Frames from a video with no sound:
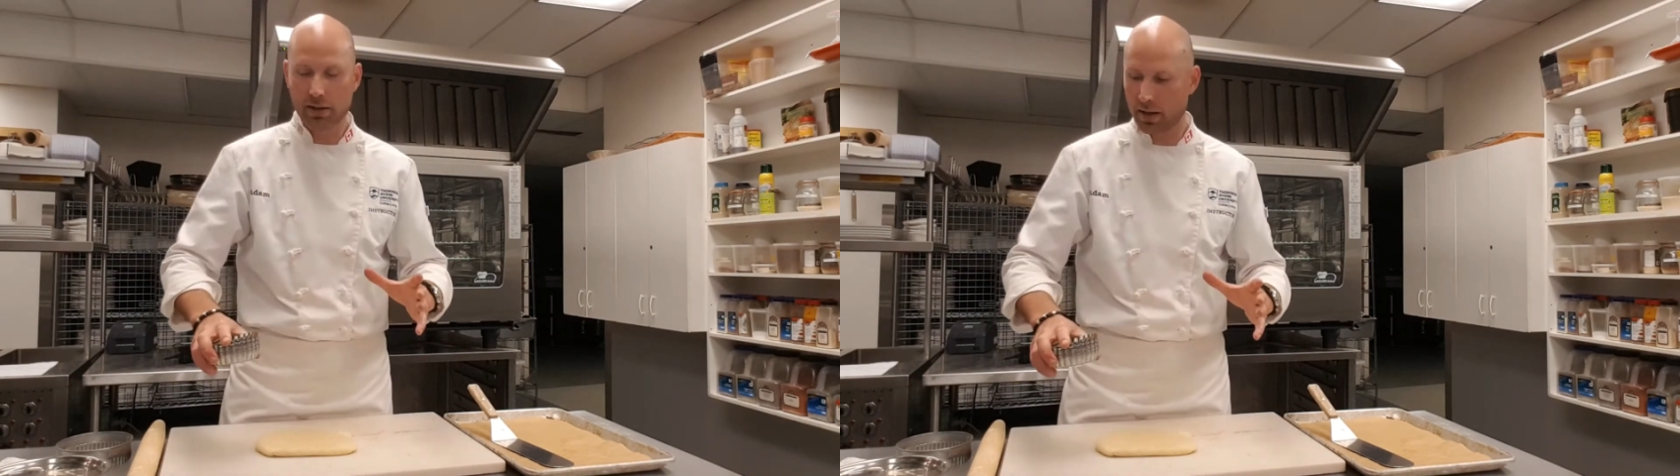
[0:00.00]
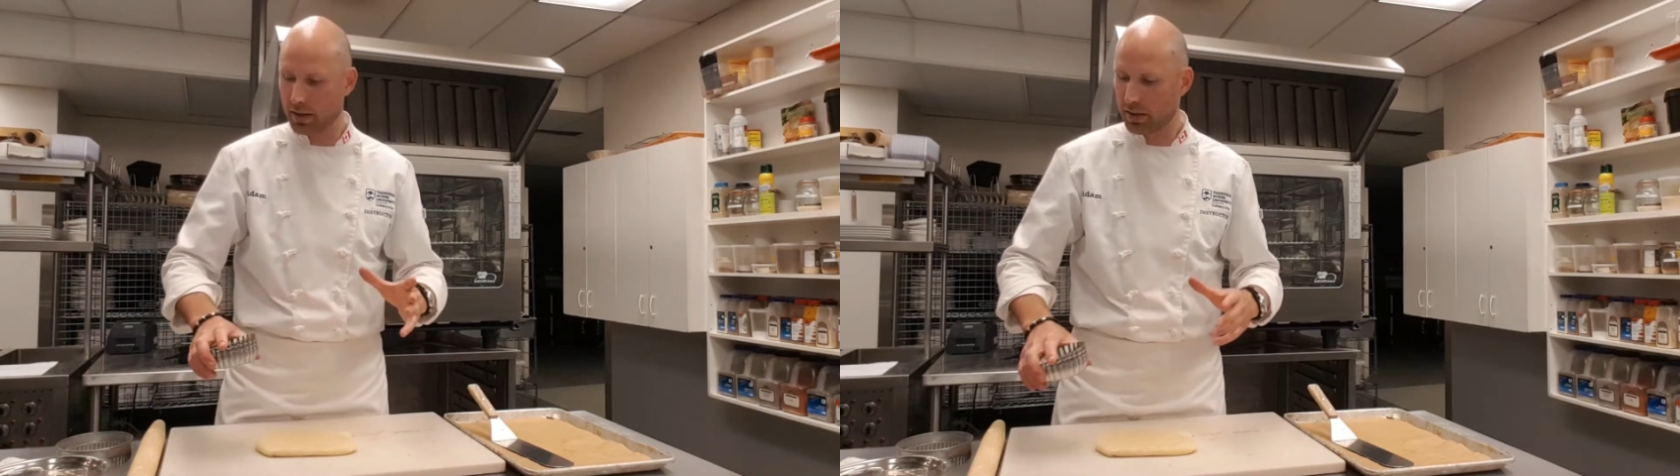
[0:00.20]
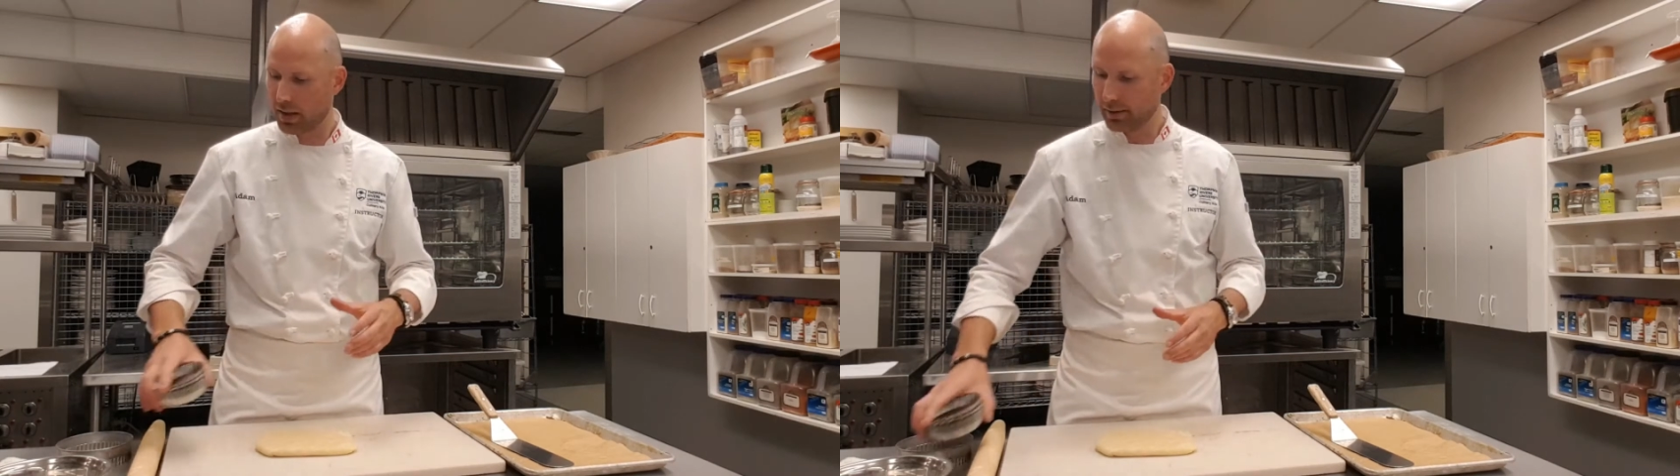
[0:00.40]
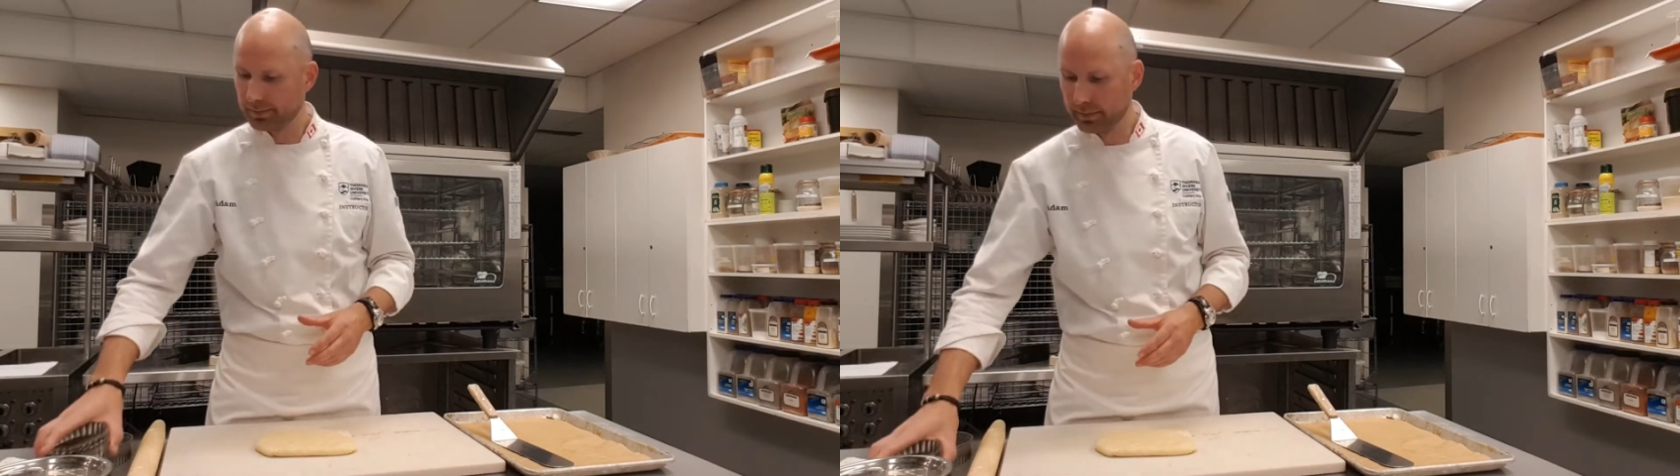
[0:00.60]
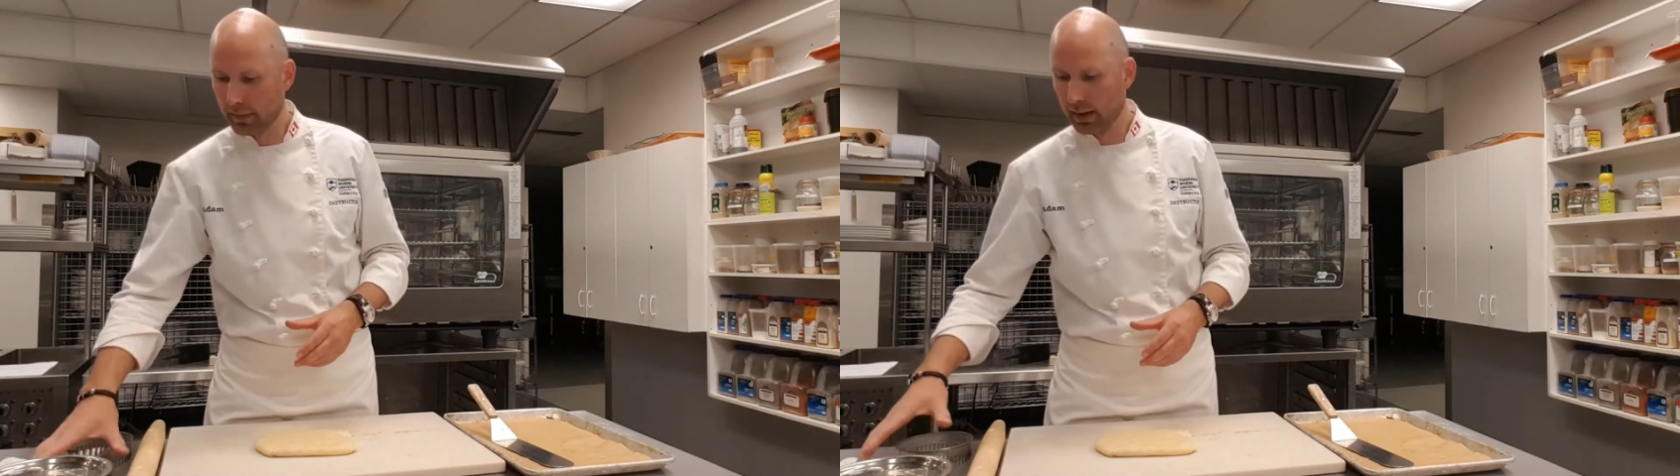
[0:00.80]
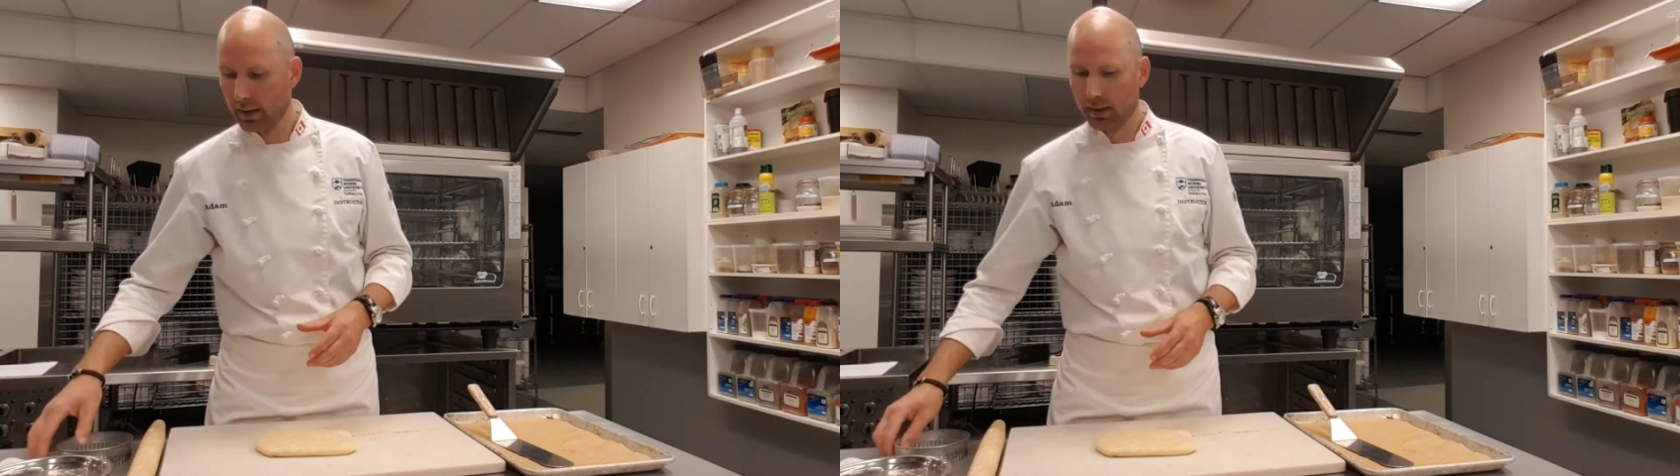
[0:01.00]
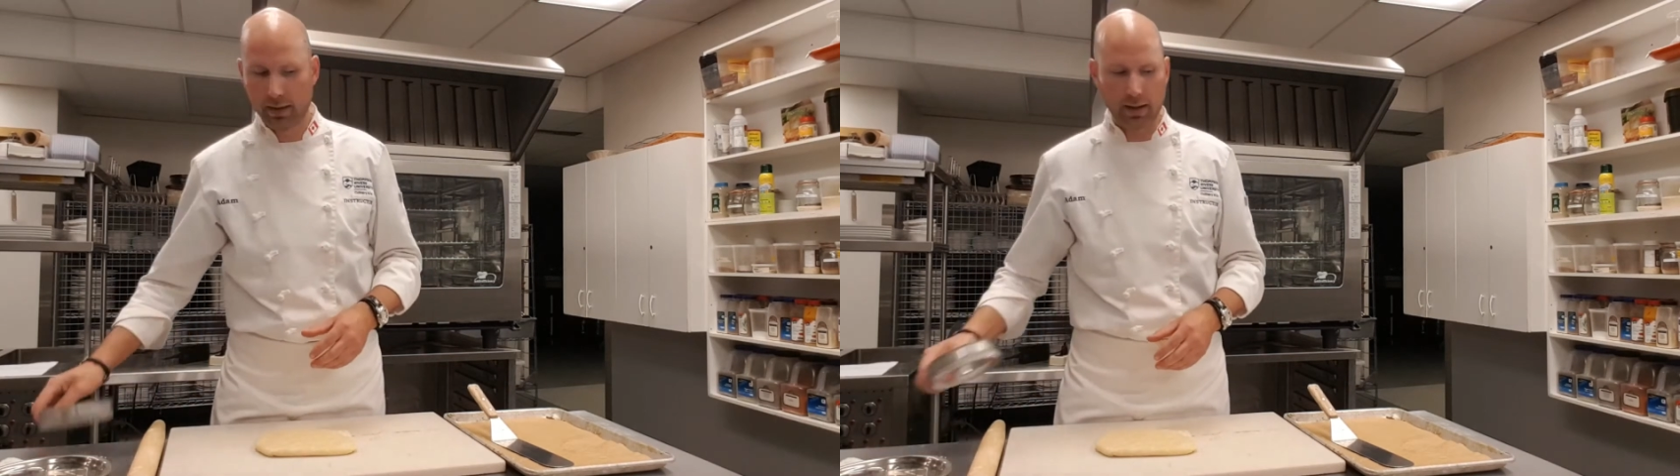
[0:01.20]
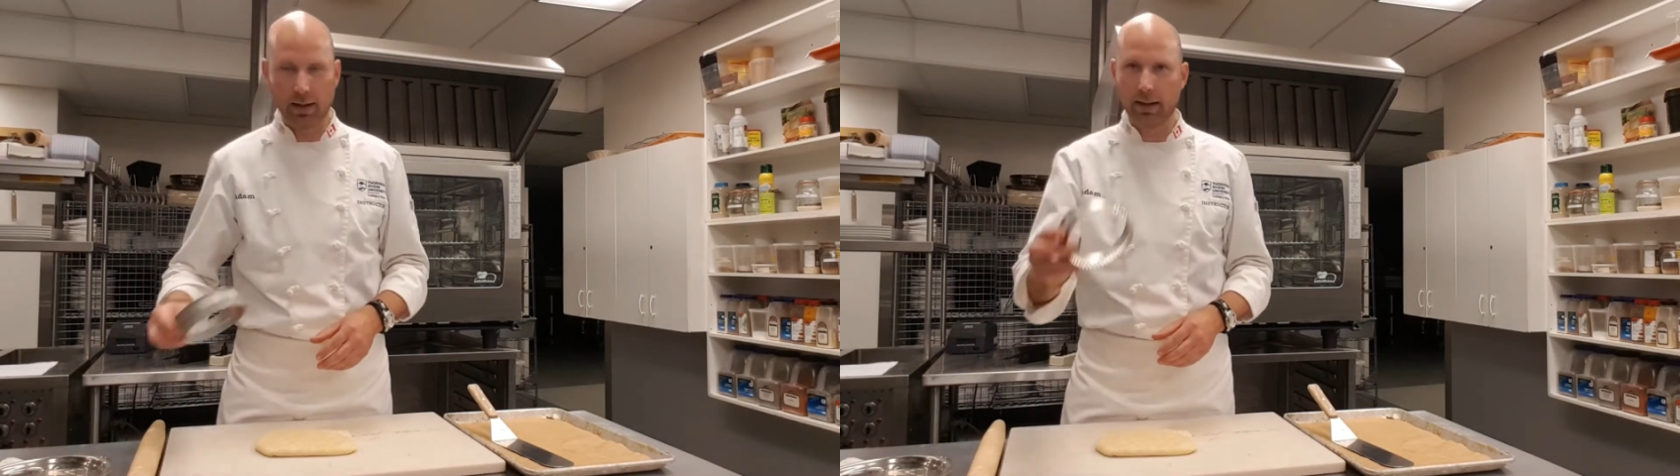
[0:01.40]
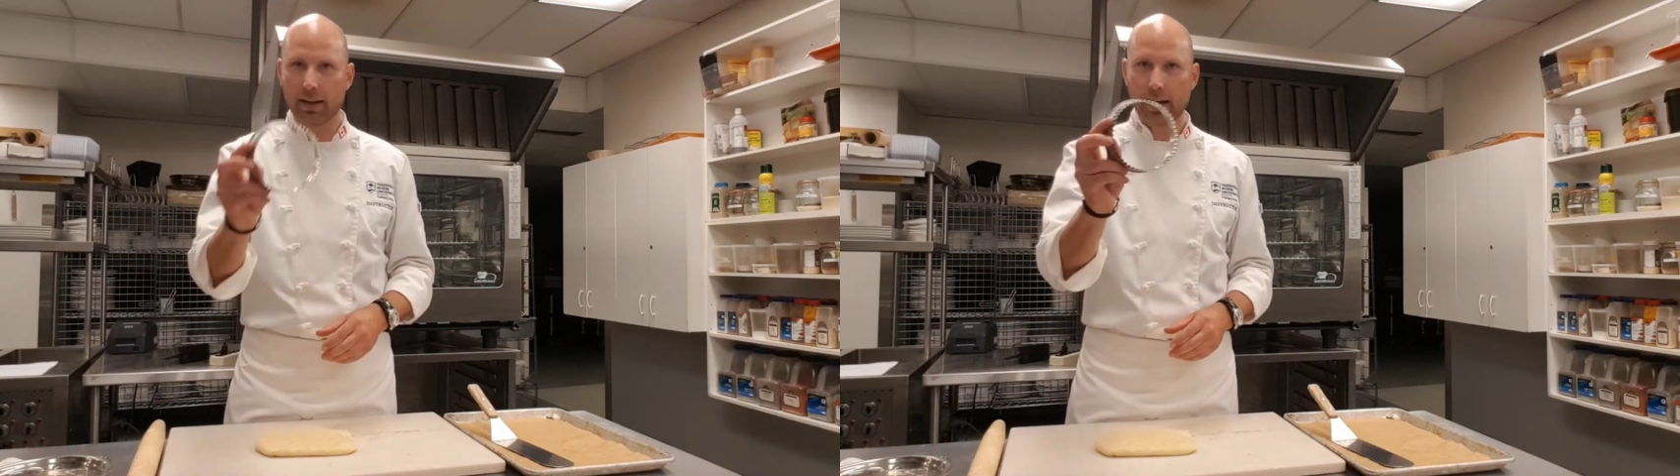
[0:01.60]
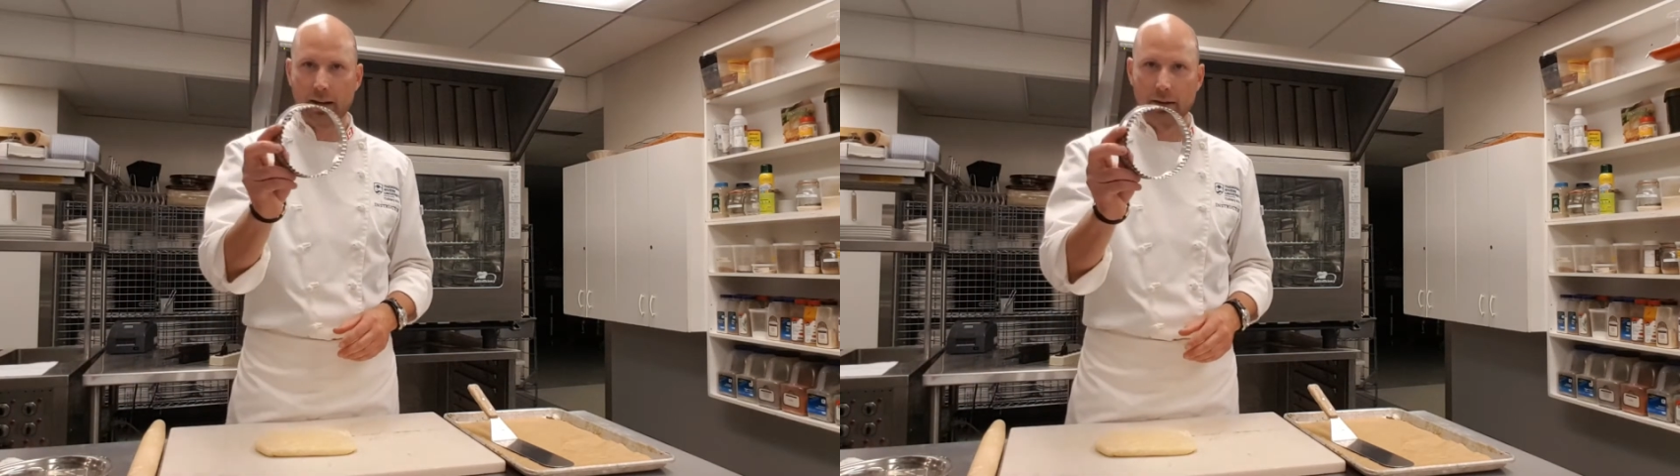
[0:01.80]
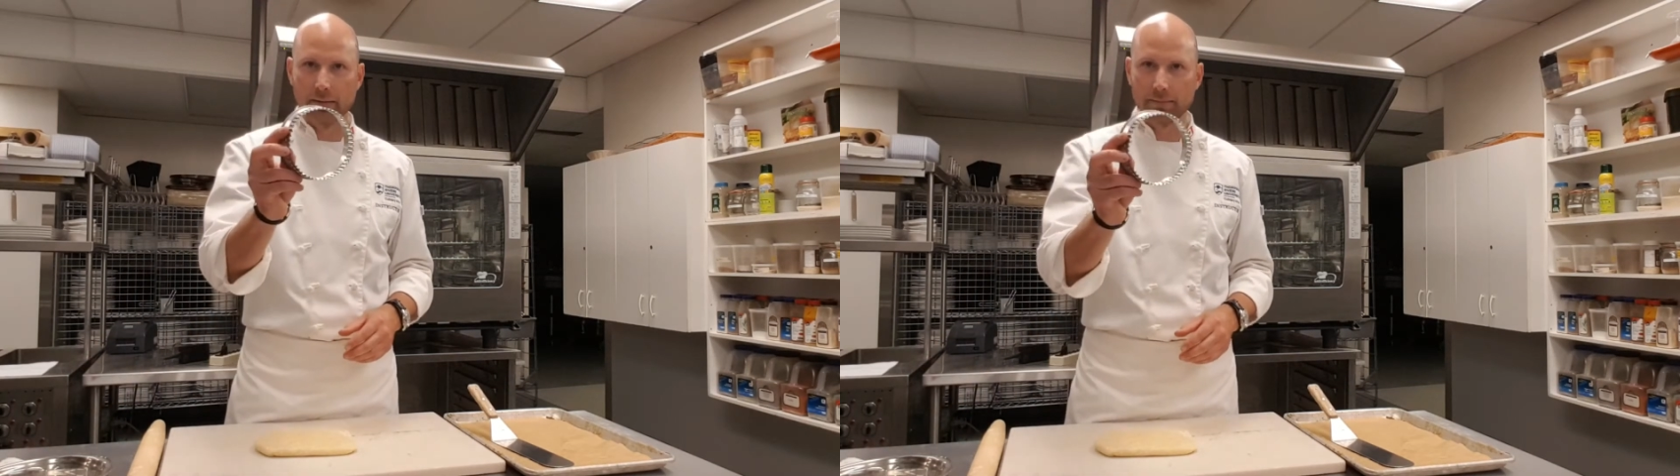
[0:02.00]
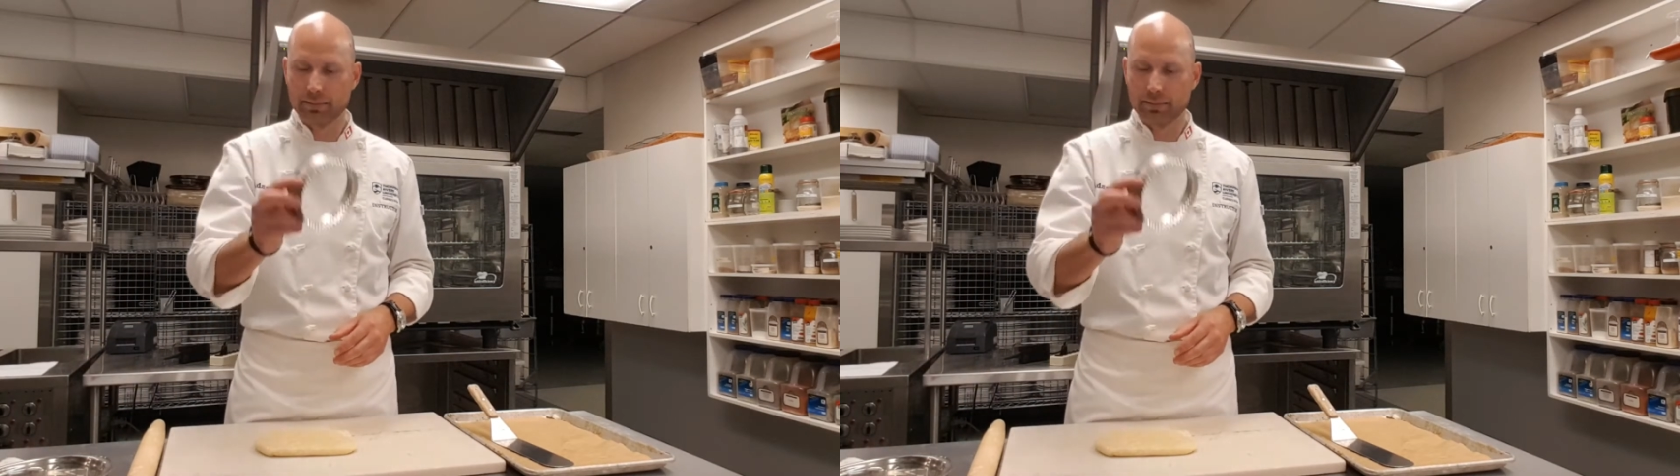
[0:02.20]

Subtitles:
tart shell and a cutter.